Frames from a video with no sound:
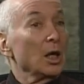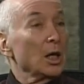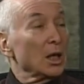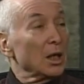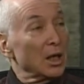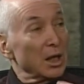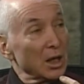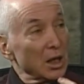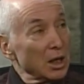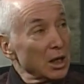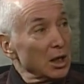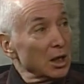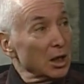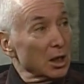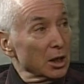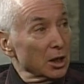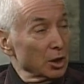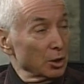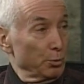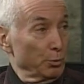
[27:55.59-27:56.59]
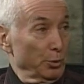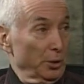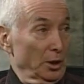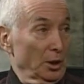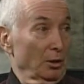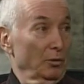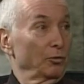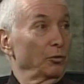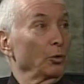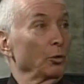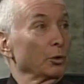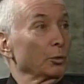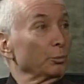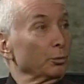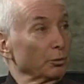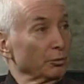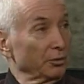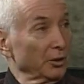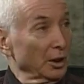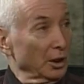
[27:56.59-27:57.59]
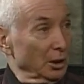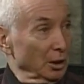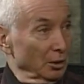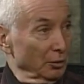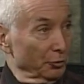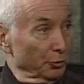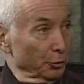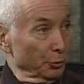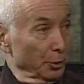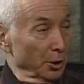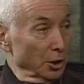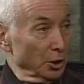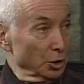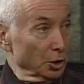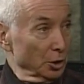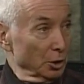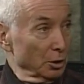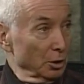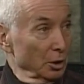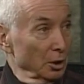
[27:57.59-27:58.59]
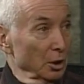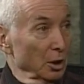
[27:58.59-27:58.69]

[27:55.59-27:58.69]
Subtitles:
he is bringing forward prophetic information.